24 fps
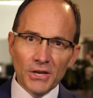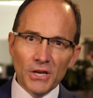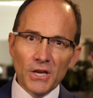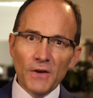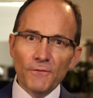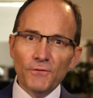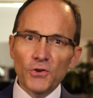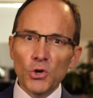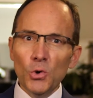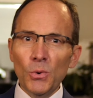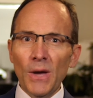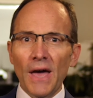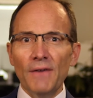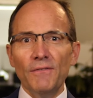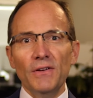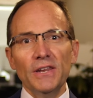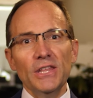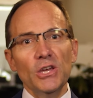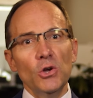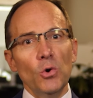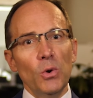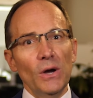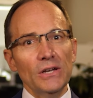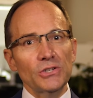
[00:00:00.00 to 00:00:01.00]
If you have
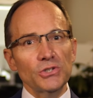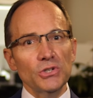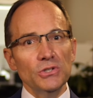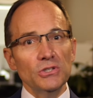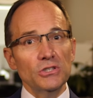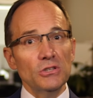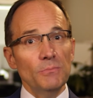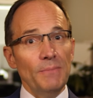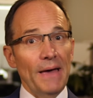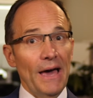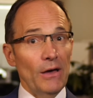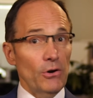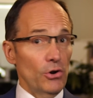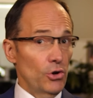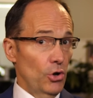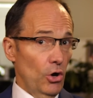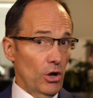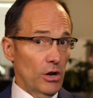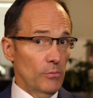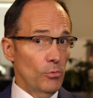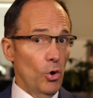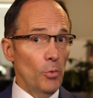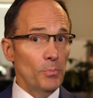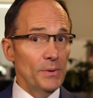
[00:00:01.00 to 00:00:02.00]
any questions about an
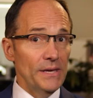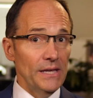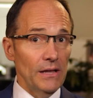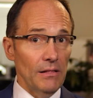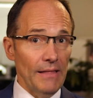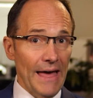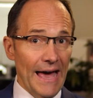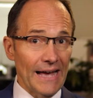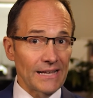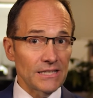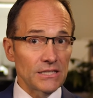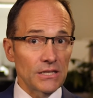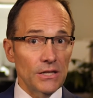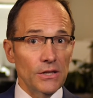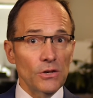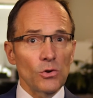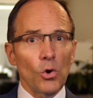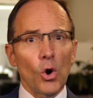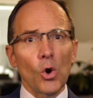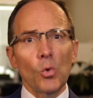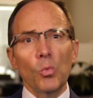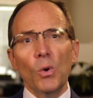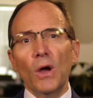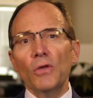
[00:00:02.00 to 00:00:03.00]
automobile accident
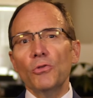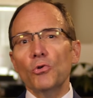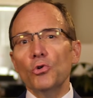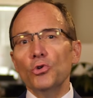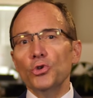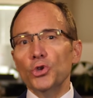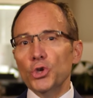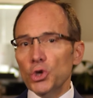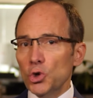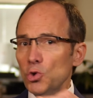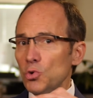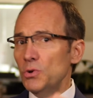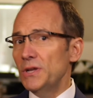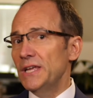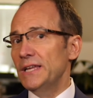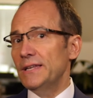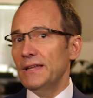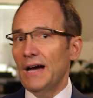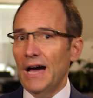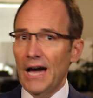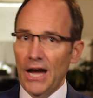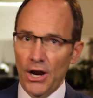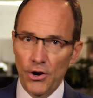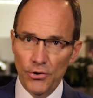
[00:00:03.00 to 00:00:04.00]
or whether you need
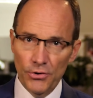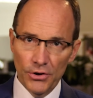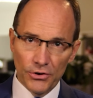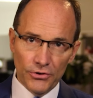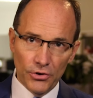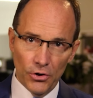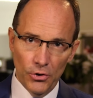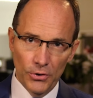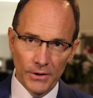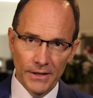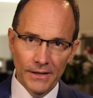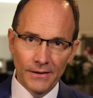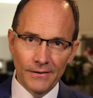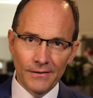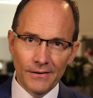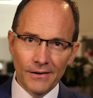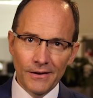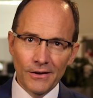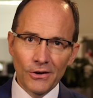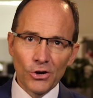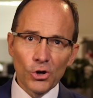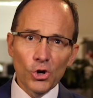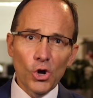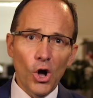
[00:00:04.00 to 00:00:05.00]
to hire an attorney,
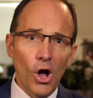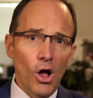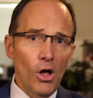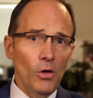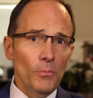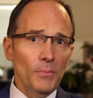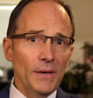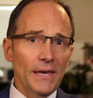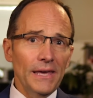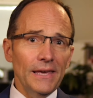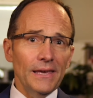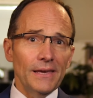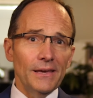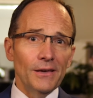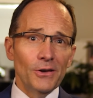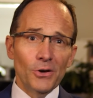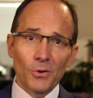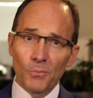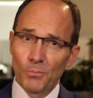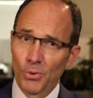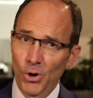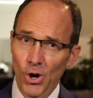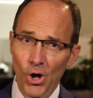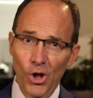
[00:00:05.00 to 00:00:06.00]
Call me,
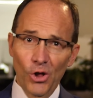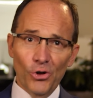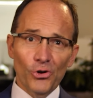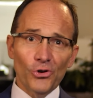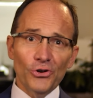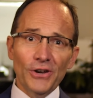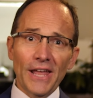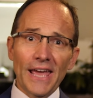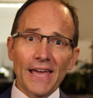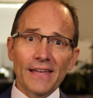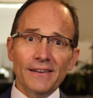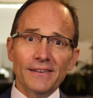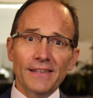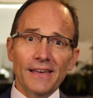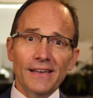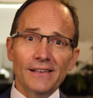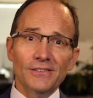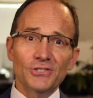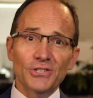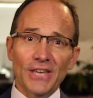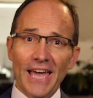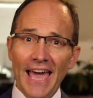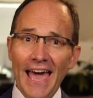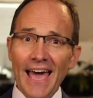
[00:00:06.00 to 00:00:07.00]
Paul
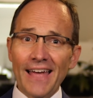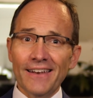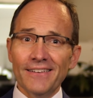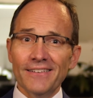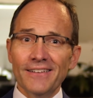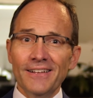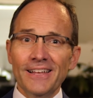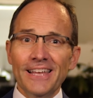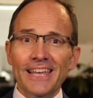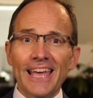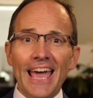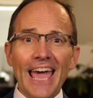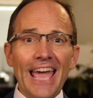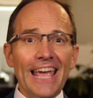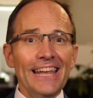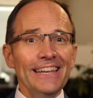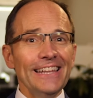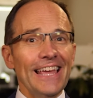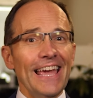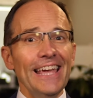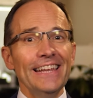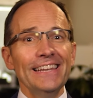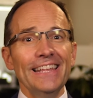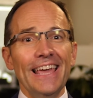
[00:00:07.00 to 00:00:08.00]
Hernandez, at
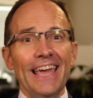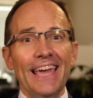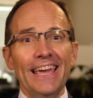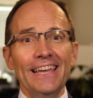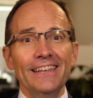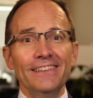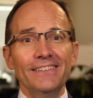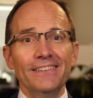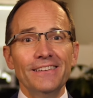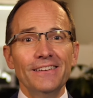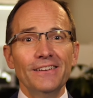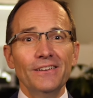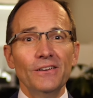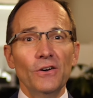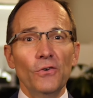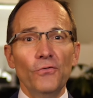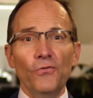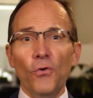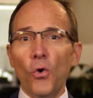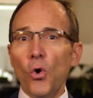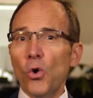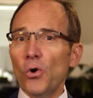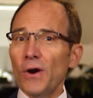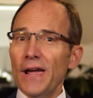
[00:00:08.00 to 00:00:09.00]
888
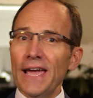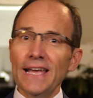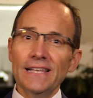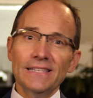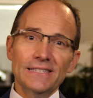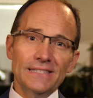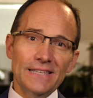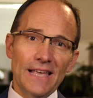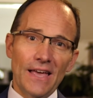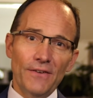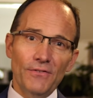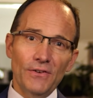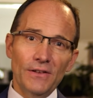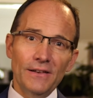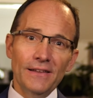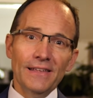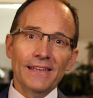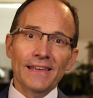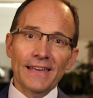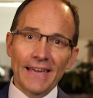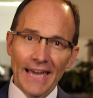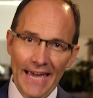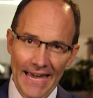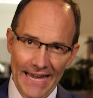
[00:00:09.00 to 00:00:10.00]
487
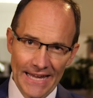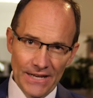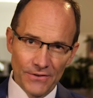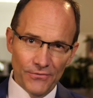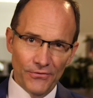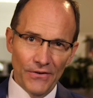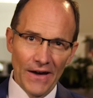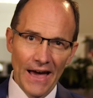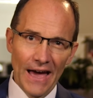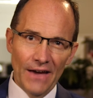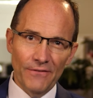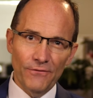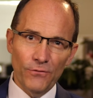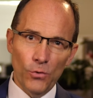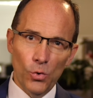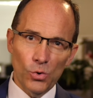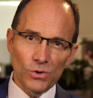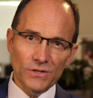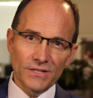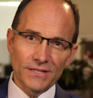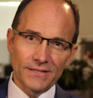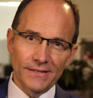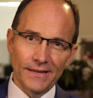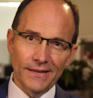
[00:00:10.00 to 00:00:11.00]

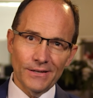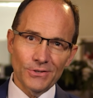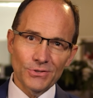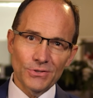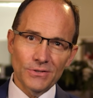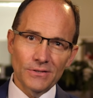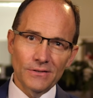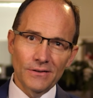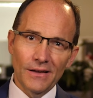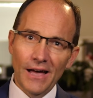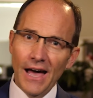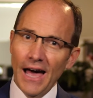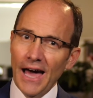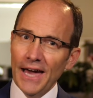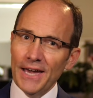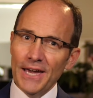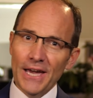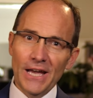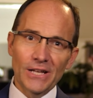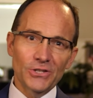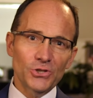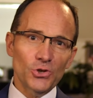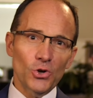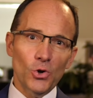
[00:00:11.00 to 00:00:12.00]
8546. I
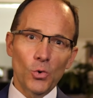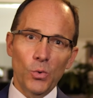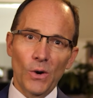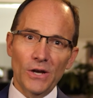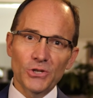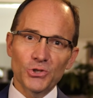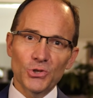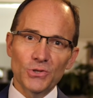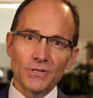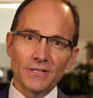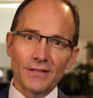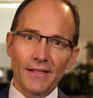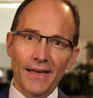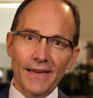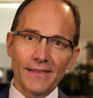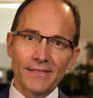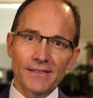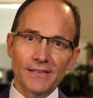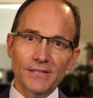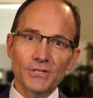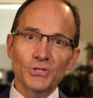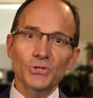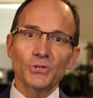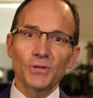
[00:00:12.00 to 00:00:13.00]
answer questions like
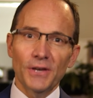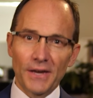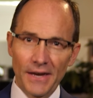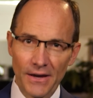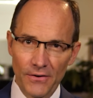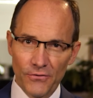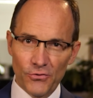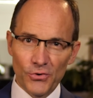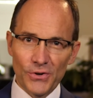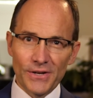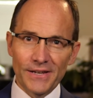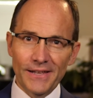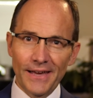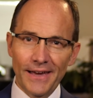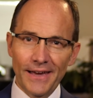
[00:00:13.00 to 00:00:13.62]
this every